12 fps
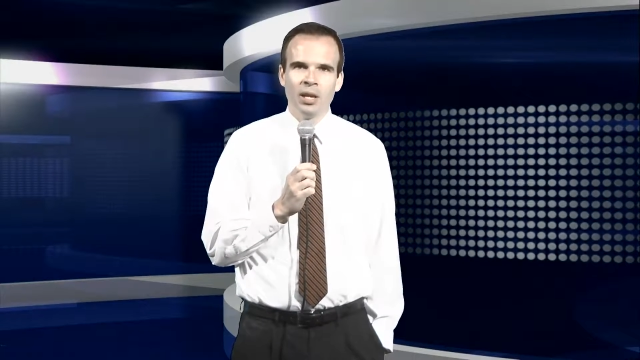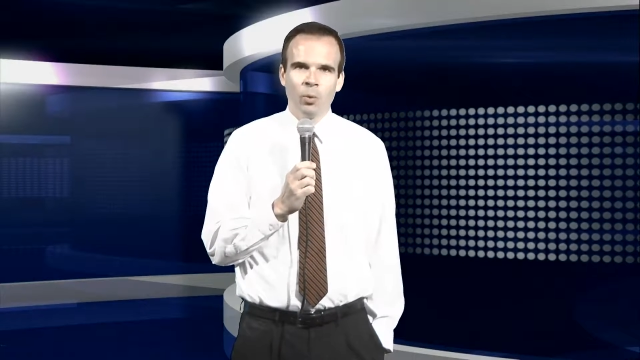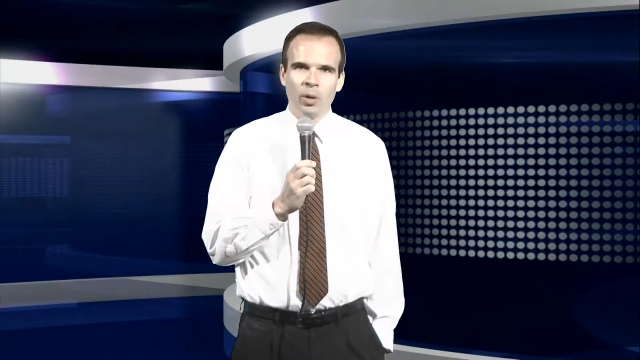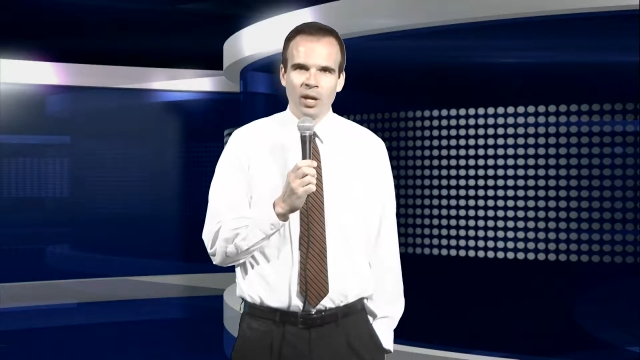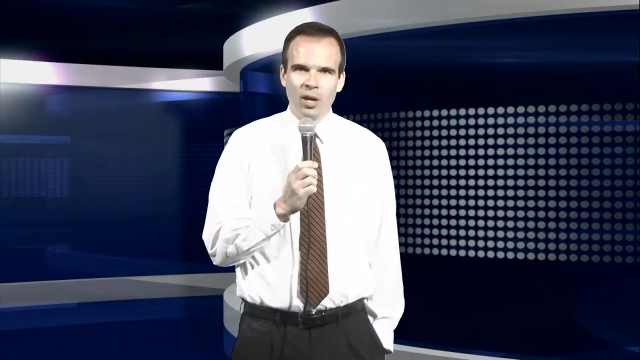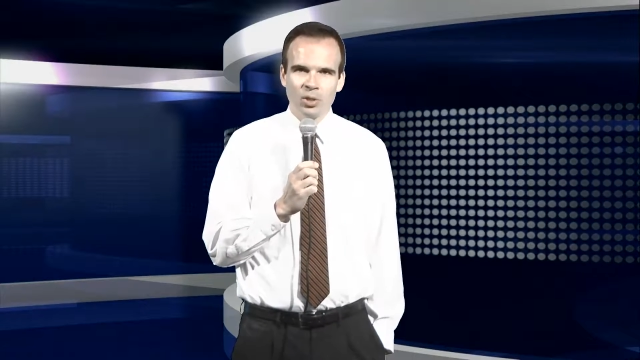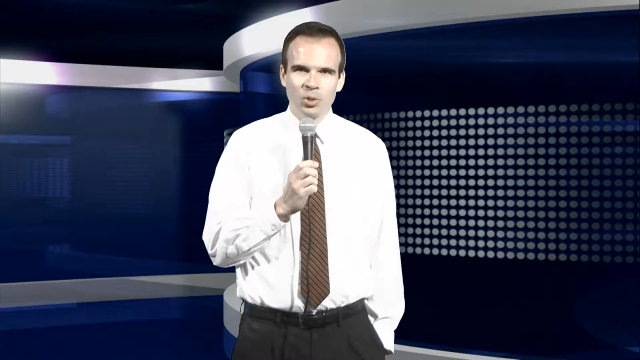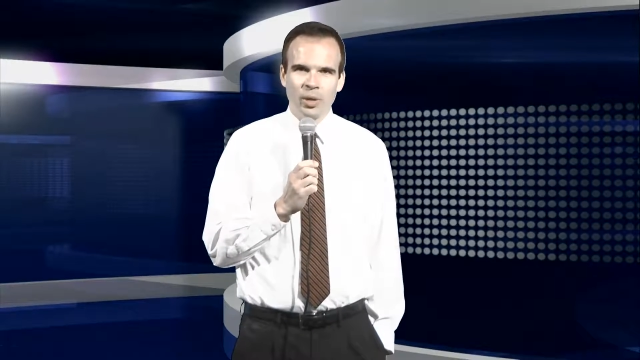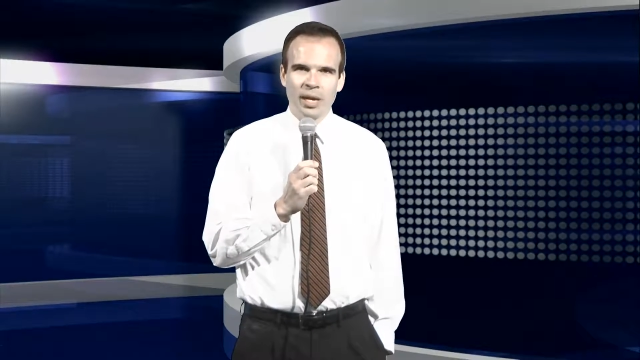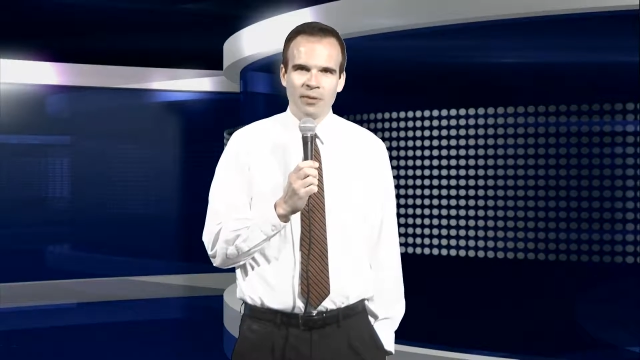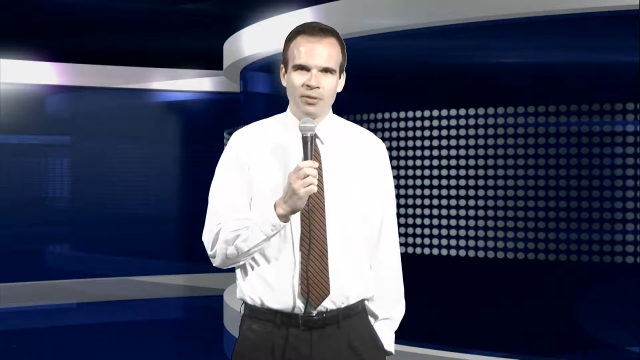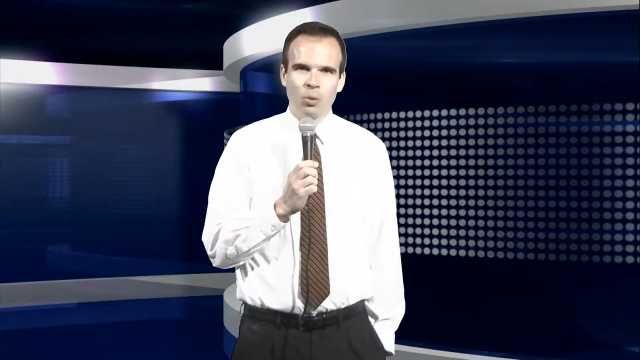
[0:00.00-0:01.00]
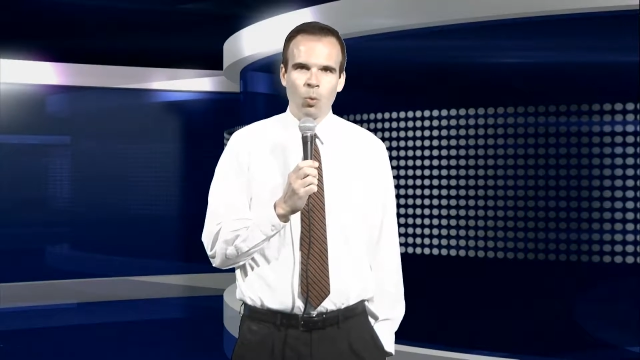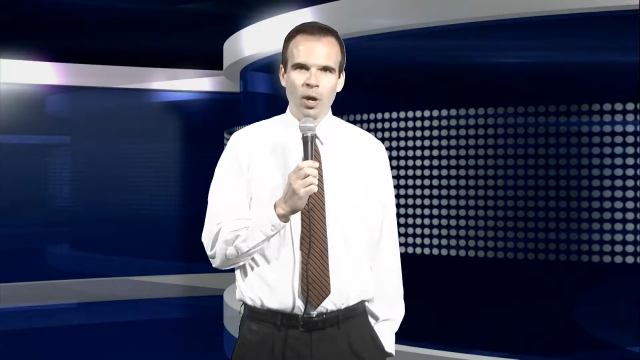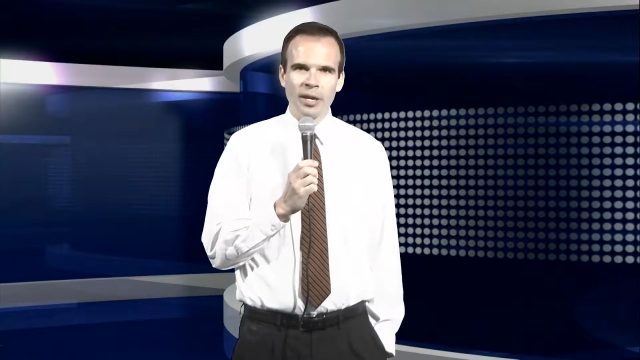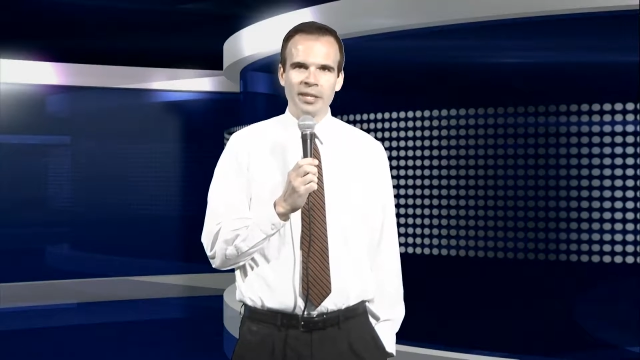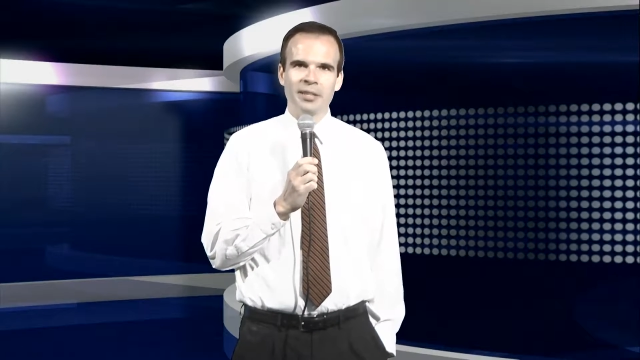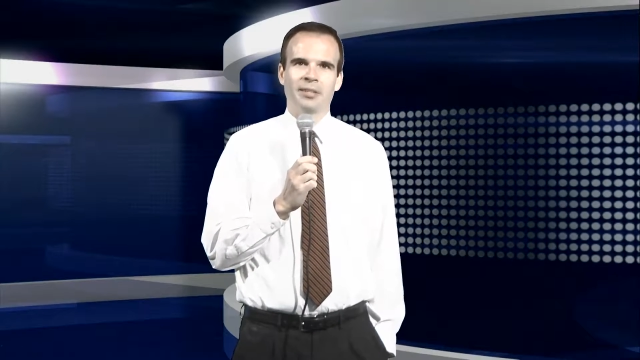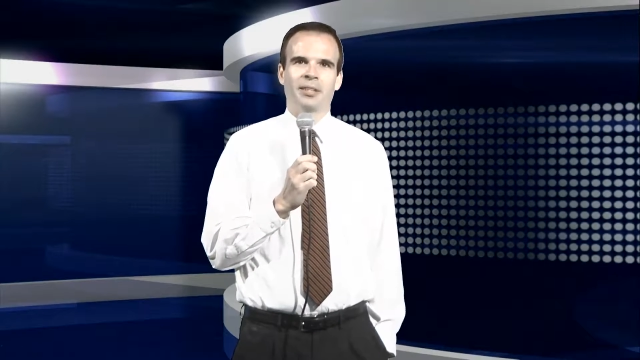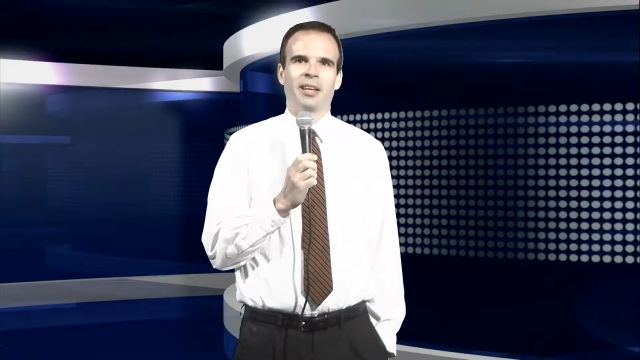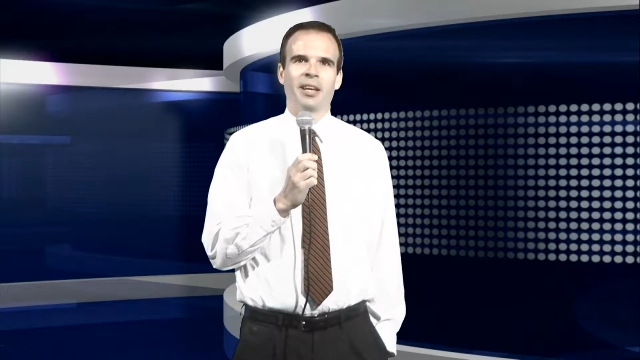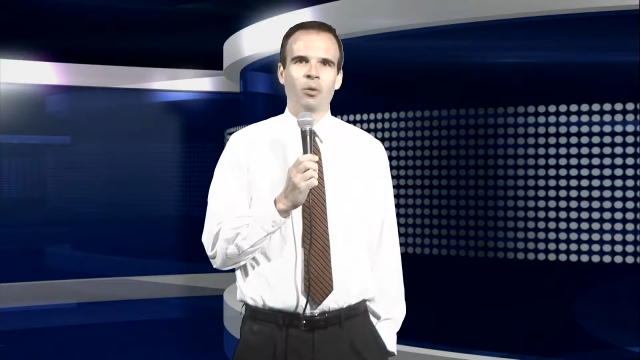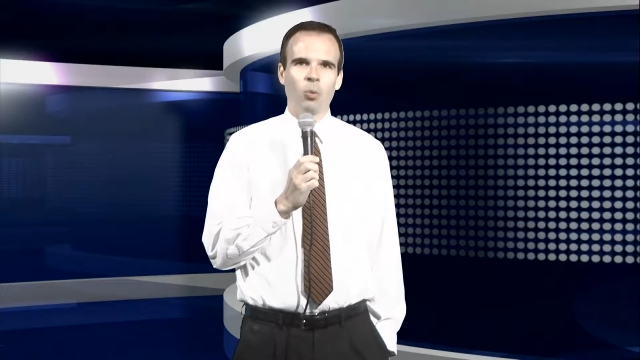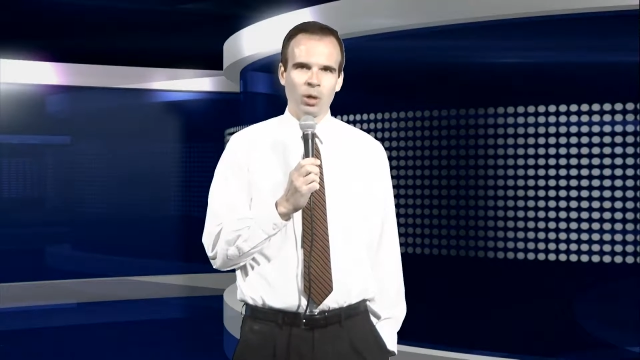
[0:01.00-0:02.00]
We also have to want it
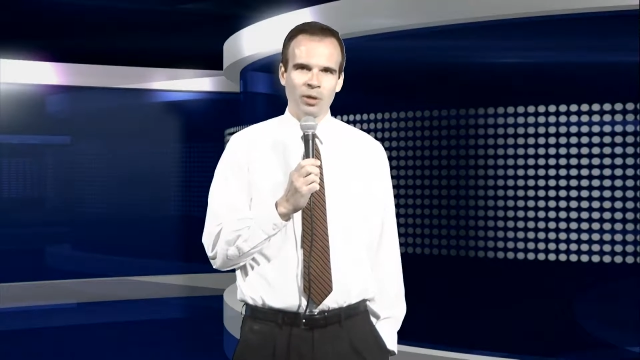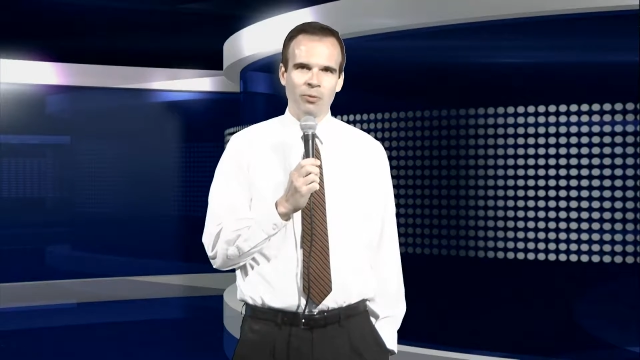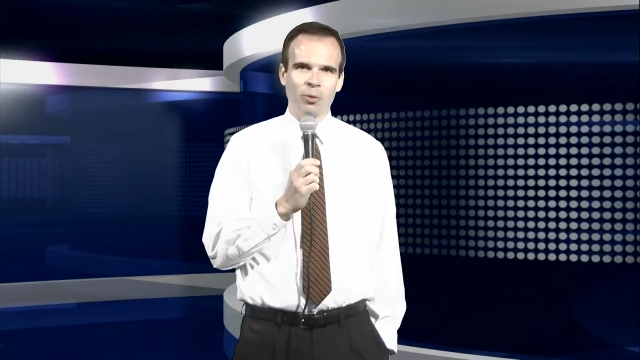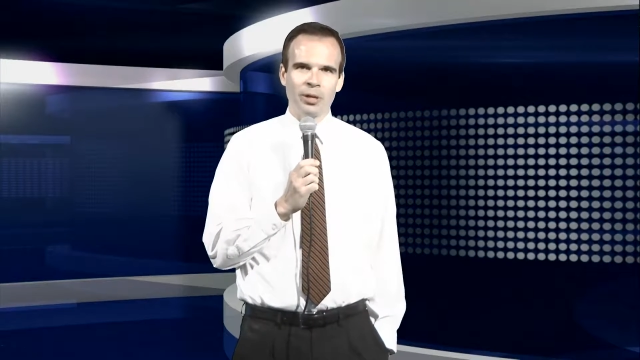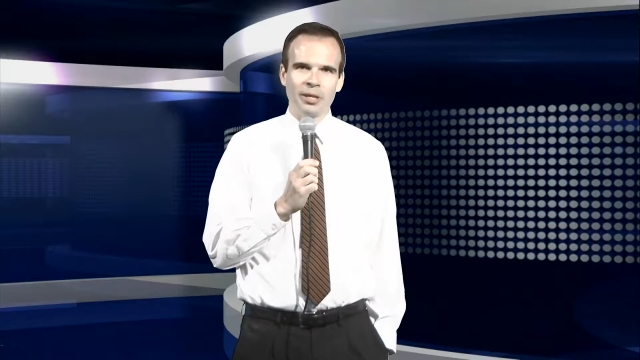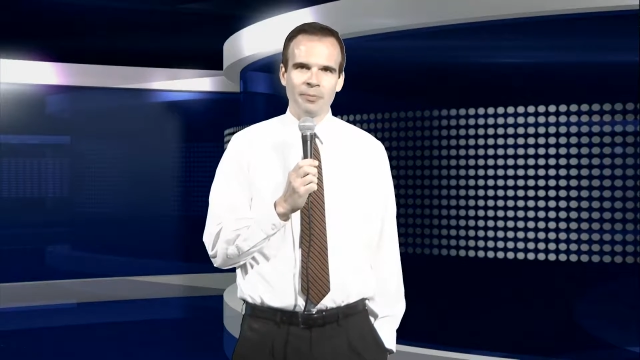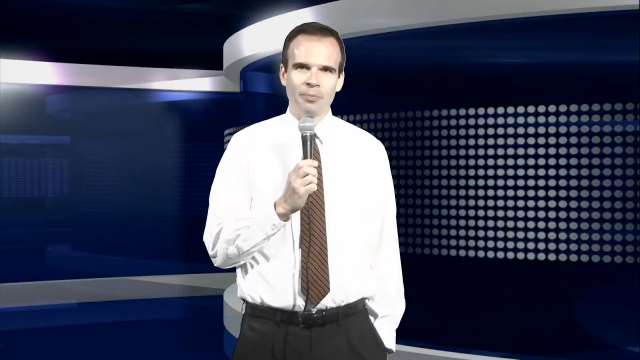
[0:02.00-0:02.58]
and work for it.